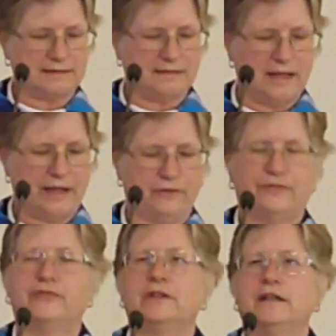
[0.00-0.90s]
life
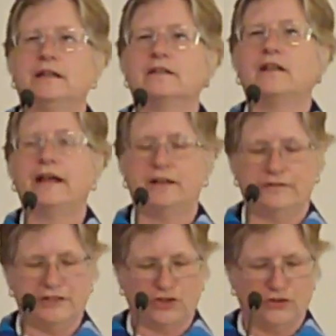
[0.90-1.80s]
in the light of
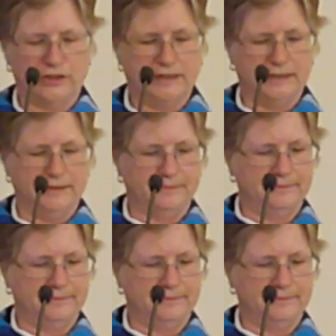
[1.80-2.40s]
eternity,